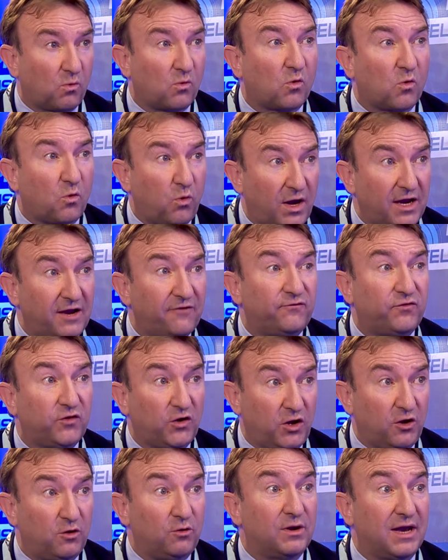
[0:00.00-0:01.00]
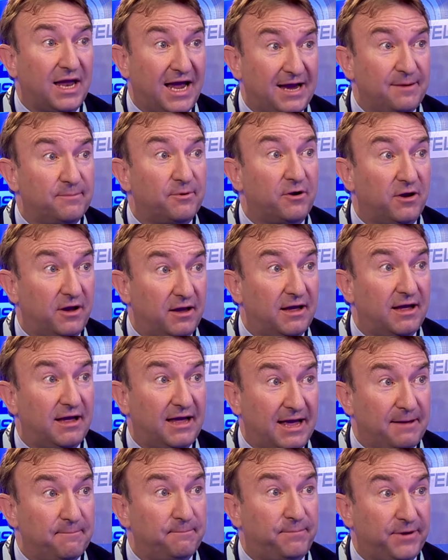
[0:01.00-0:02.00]
quite a few Labour
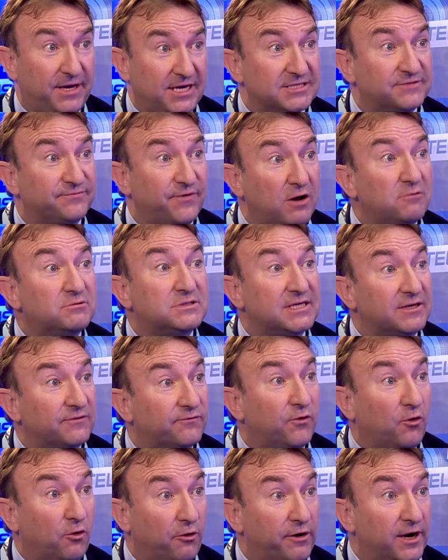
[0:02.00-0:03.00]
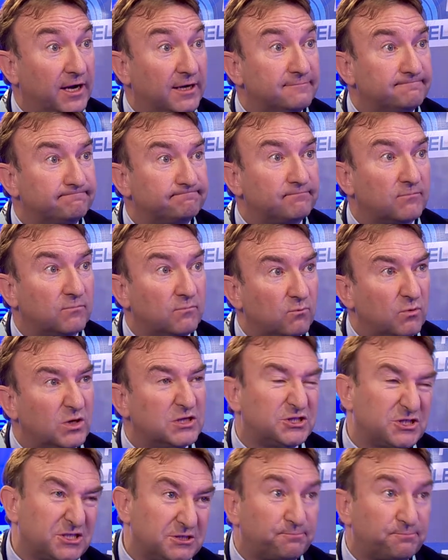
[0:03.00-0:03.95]
MPs voting for it, which is